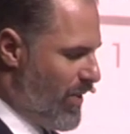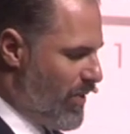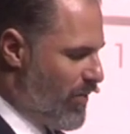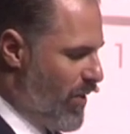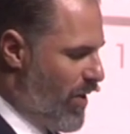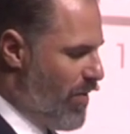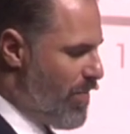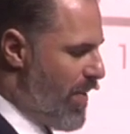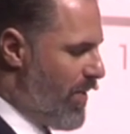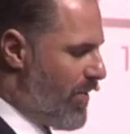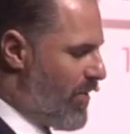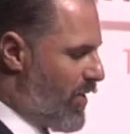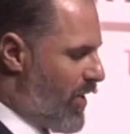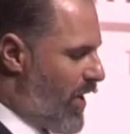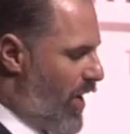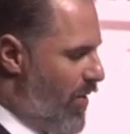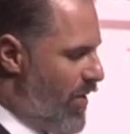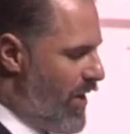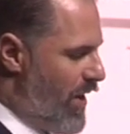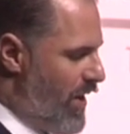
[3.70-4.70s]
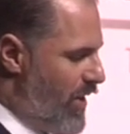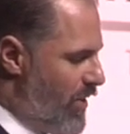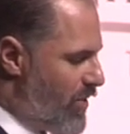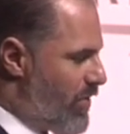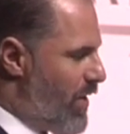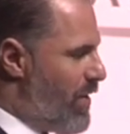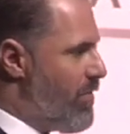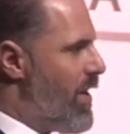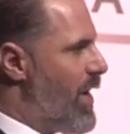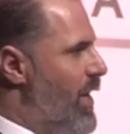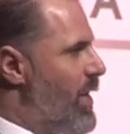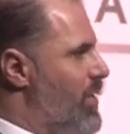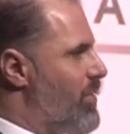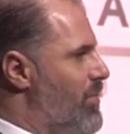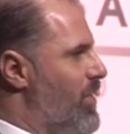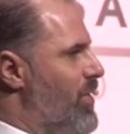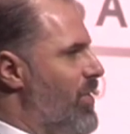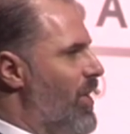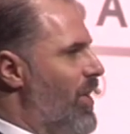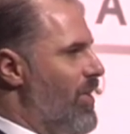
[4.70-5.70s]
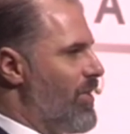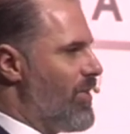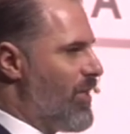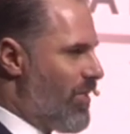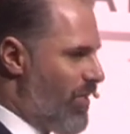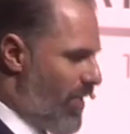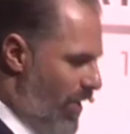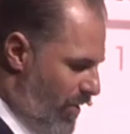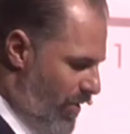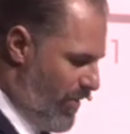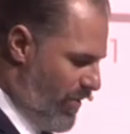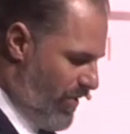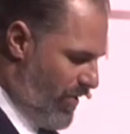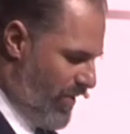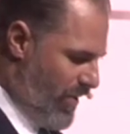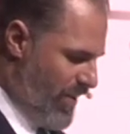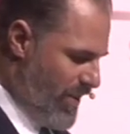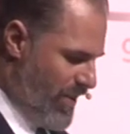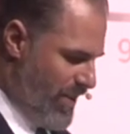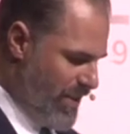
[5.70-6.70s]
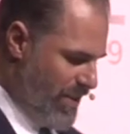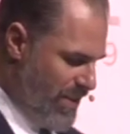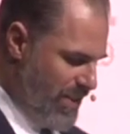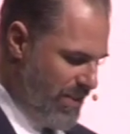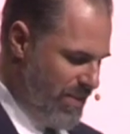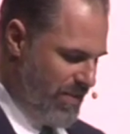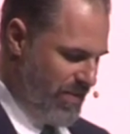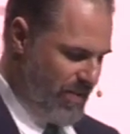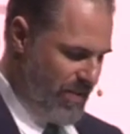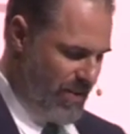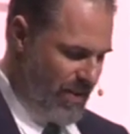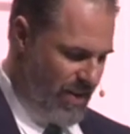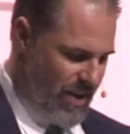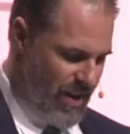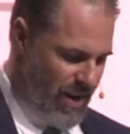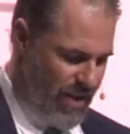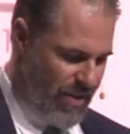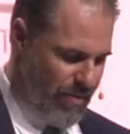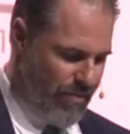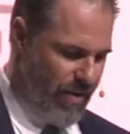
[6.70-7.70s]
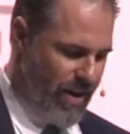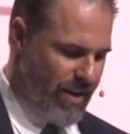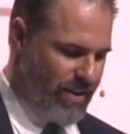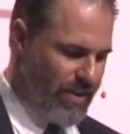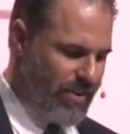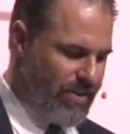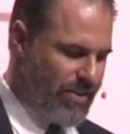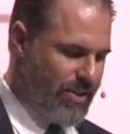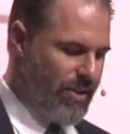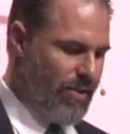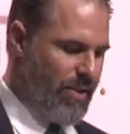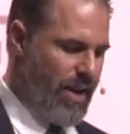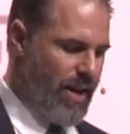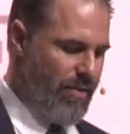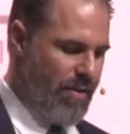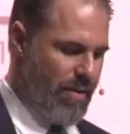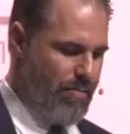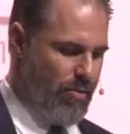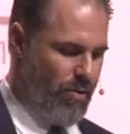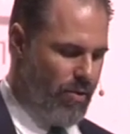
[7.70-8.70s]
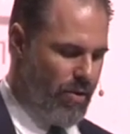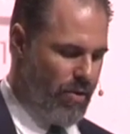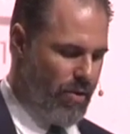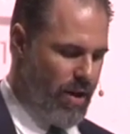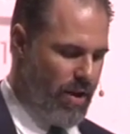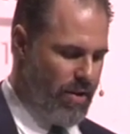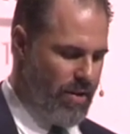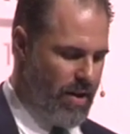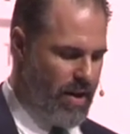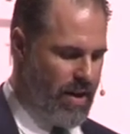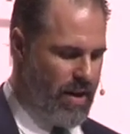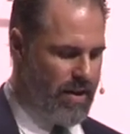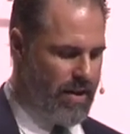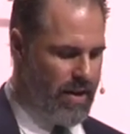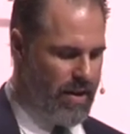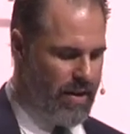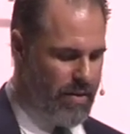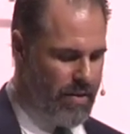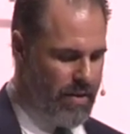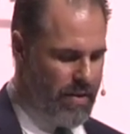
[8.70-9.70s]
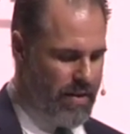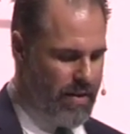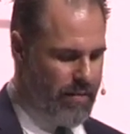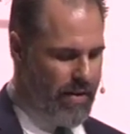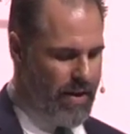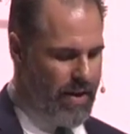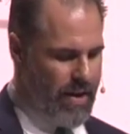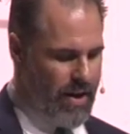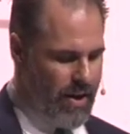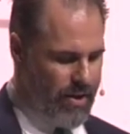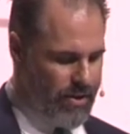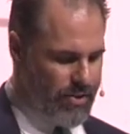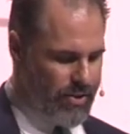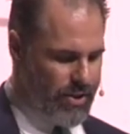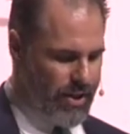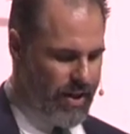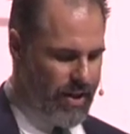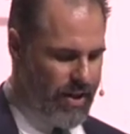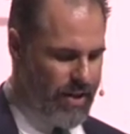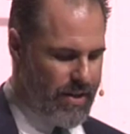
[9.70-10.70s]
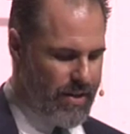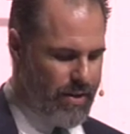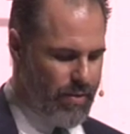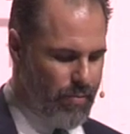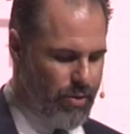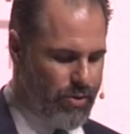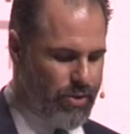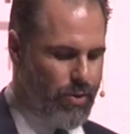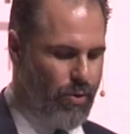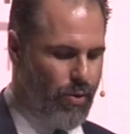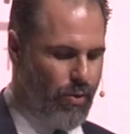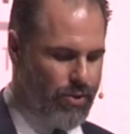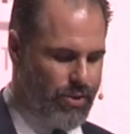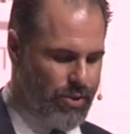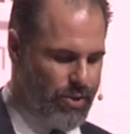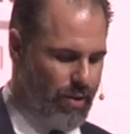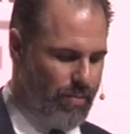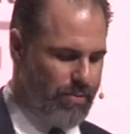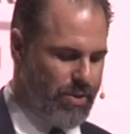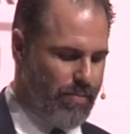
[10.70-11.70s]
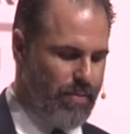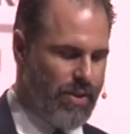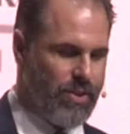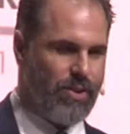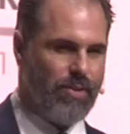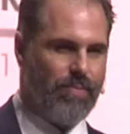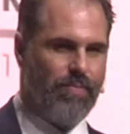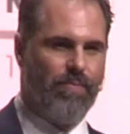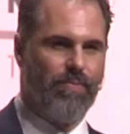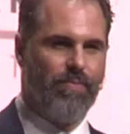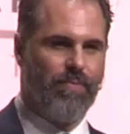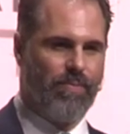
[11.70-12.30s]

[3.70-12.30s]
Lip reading: 12 months ago, an industry ready to return to growth. And the phrase I'm still hearing more, and at the event last year, was cautious optimism.